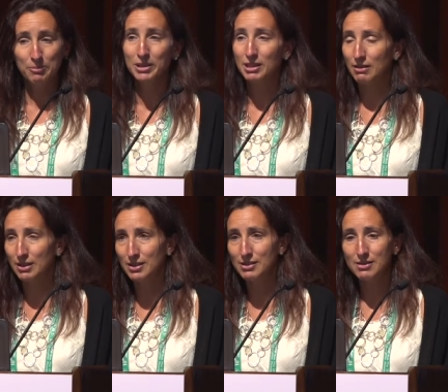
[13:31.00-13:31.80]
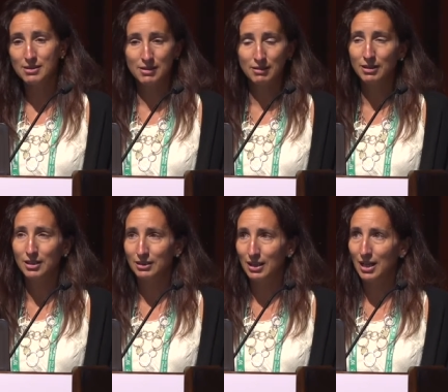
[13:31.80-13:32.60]
There is still a
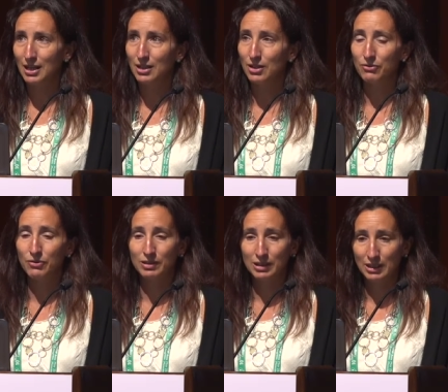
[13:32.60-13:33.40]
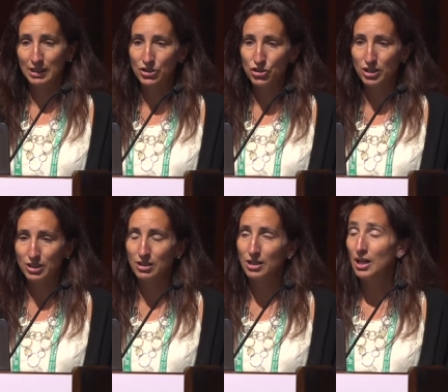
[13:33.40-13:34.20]
lot of
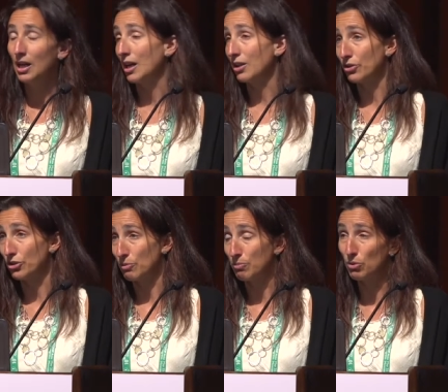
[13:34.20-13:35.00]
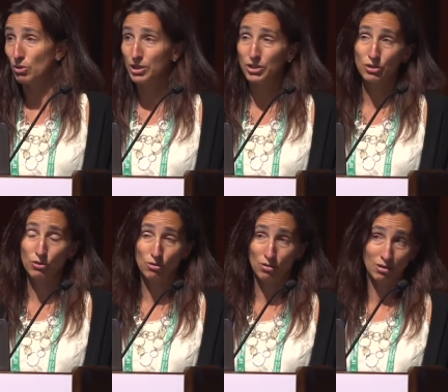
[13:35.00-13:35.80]
clinician either support
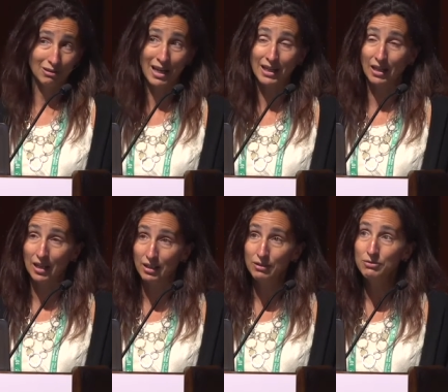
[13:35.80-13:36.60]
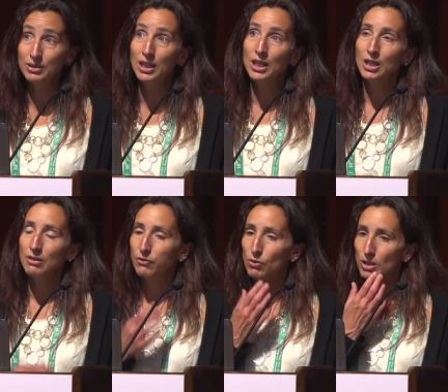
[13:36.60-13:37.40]
or lack of
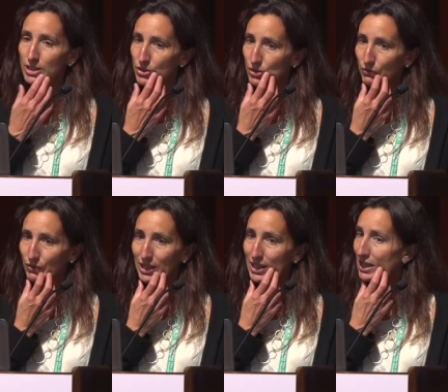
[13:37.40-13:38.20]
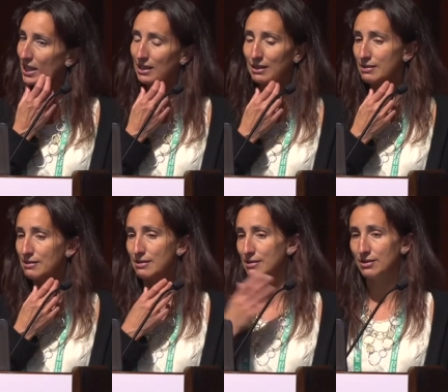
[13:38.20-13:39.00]
for enteral feeding, and this
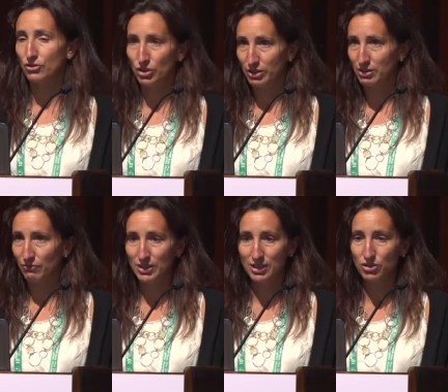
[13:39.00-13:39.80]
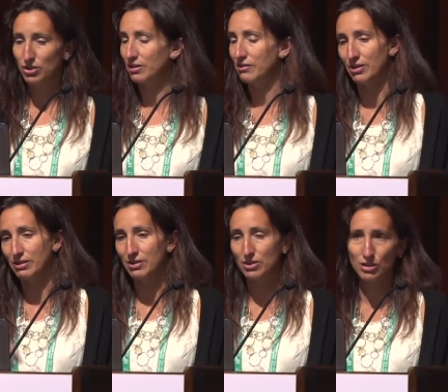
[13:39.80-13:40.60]
isn't just physicians, this
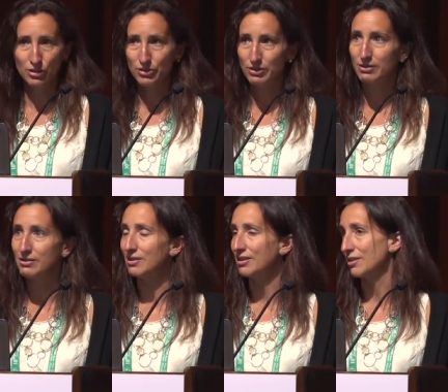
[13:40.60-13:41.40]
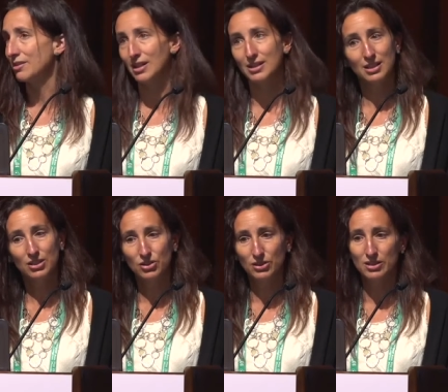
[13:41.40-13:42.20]
is nurses, this is
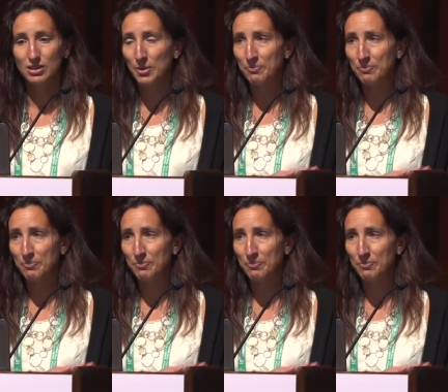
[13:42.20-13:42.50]
dietitians,